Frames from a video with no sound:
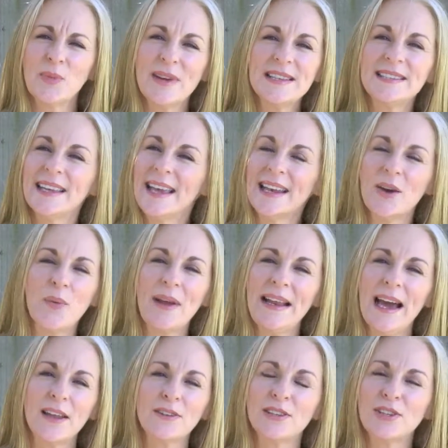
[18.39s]
Louisiana, we
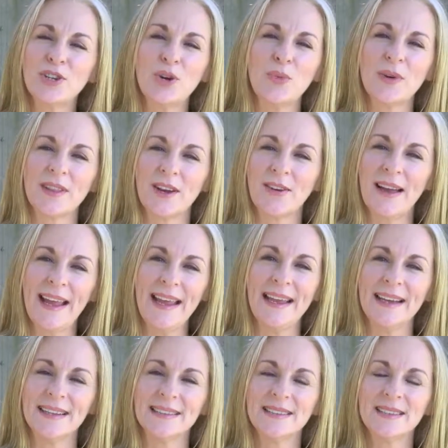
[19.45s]
not only cook with our
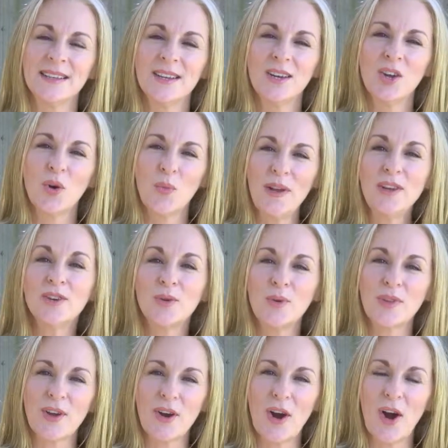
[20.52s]
hands, we cook
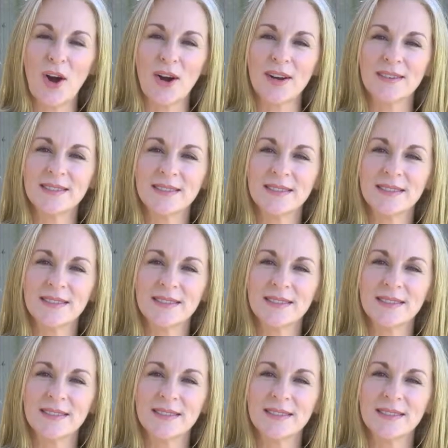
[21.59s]
with our hearts.